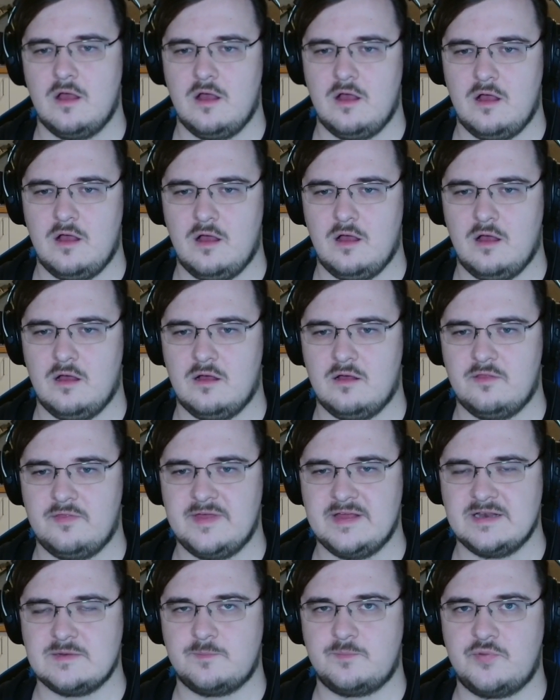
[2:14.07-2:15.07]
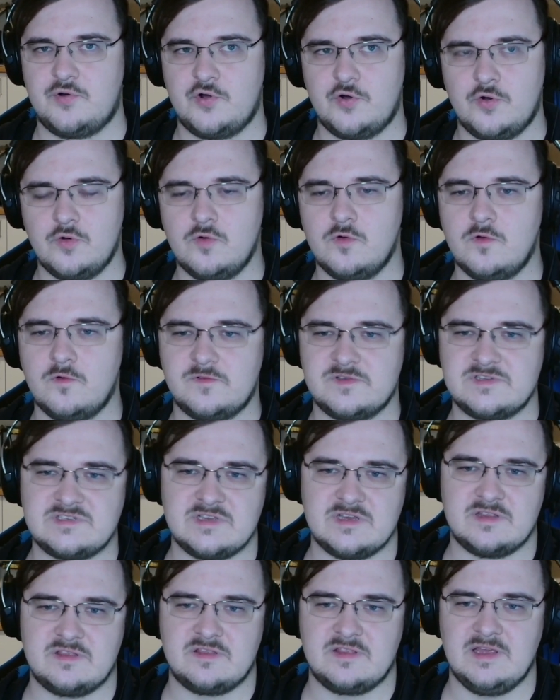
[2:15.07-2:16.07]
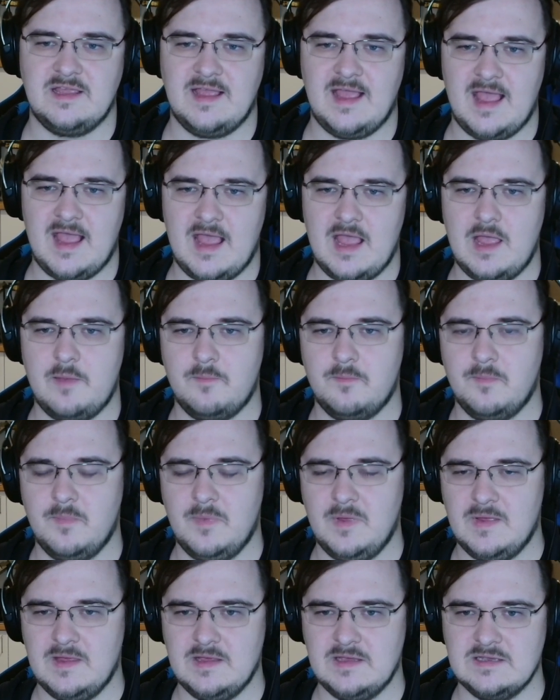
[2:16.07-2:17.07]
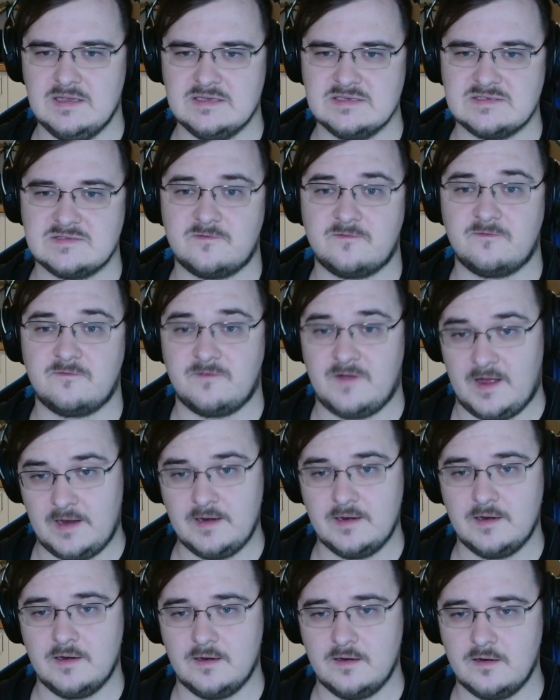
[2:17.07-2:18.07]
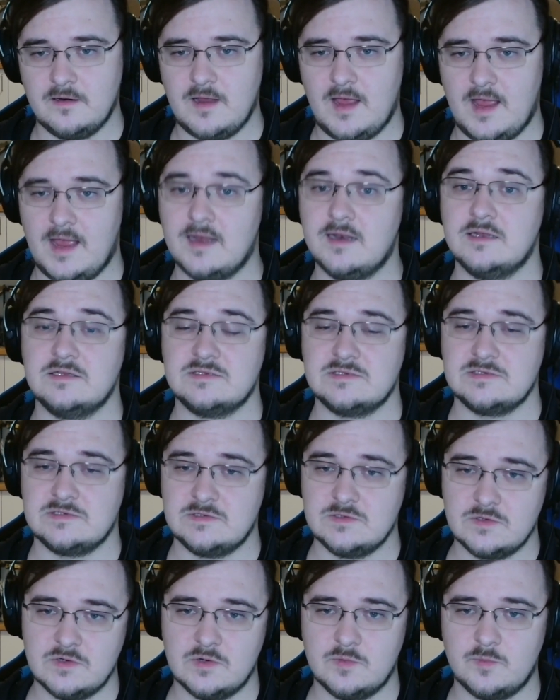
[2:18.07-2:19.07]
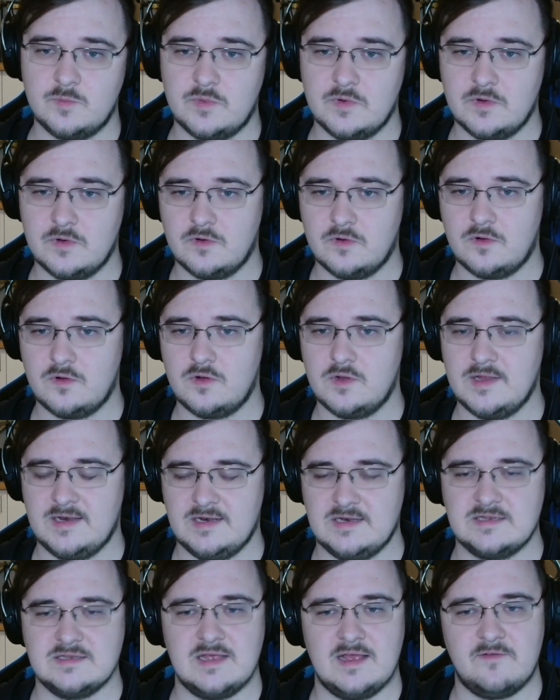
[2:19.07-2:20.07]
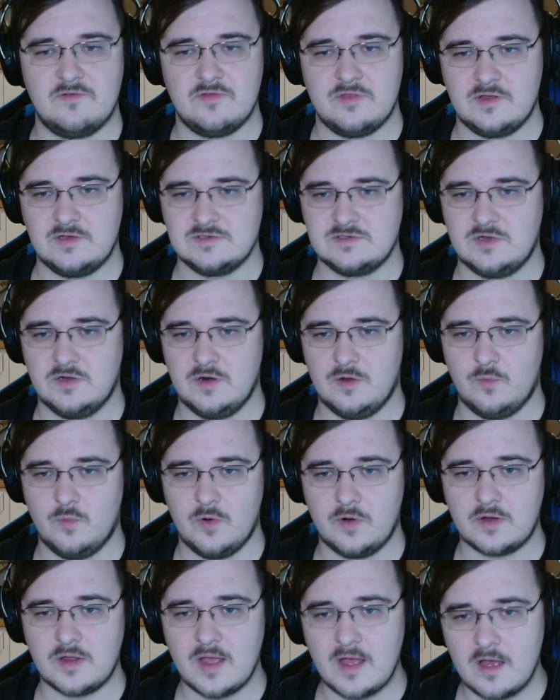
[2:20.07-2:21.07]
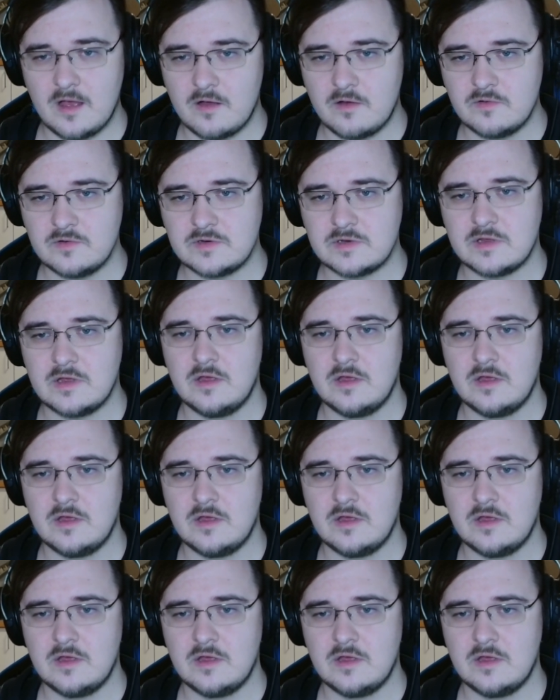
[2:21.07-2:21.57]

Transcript: that proves that the game is fun and it's doable and everything's gonna work out